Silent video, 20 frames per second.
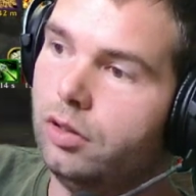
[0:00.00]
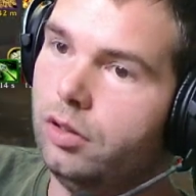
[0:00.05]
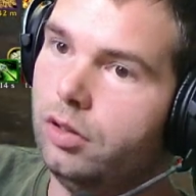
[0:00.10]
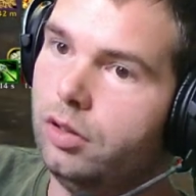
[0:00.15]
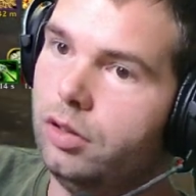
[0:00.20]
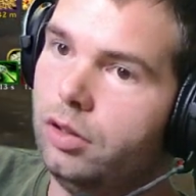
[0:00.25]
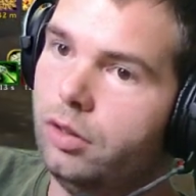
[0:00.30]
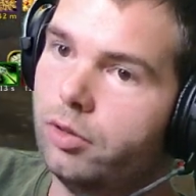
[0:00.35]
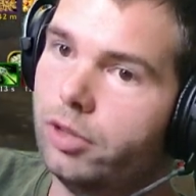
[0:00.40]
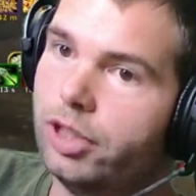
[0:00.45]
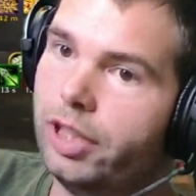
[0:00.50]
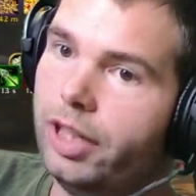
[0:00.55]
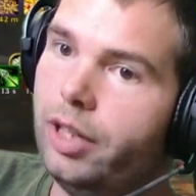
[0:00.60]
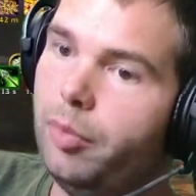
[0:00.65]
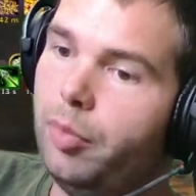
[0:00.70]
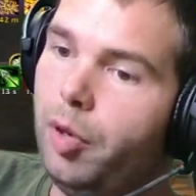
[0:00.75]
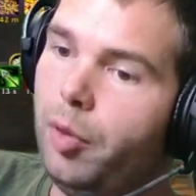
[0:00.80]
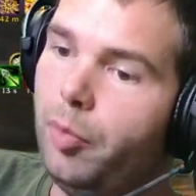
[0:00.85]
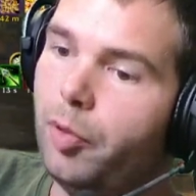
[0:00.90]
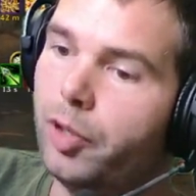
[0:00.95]
Uh, we're
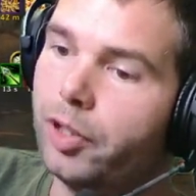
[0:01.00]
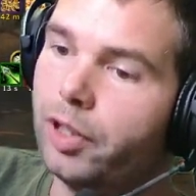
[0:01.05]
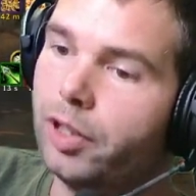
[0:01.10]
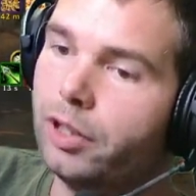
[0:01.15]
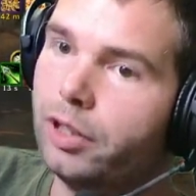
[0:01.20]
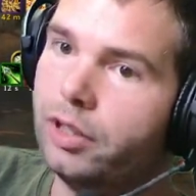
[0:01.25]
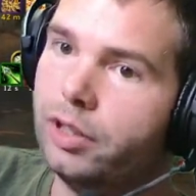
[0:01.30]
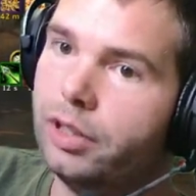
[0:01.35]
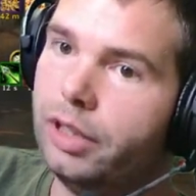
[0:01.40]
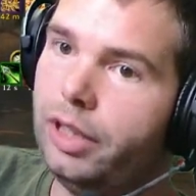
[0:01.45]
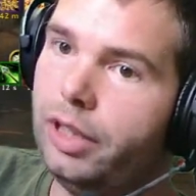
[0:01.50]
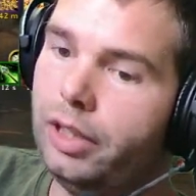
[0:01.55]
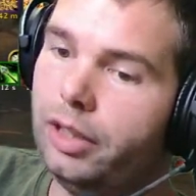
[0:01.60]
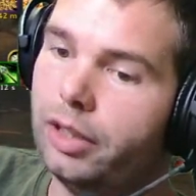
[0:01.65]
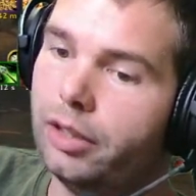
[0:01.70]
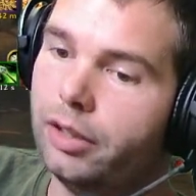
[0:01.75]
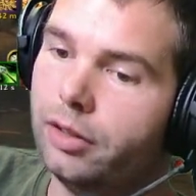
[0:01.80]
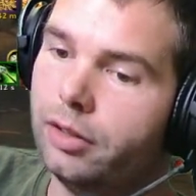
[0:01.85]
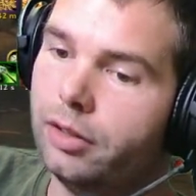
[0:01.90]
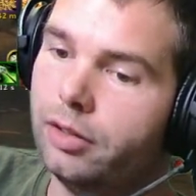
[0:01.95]
kind of pumping, not gonna
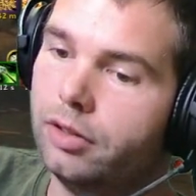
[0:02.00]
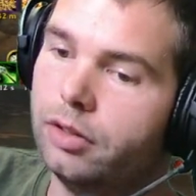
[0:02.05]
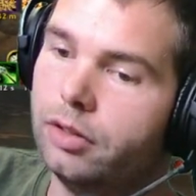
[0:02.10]
lie.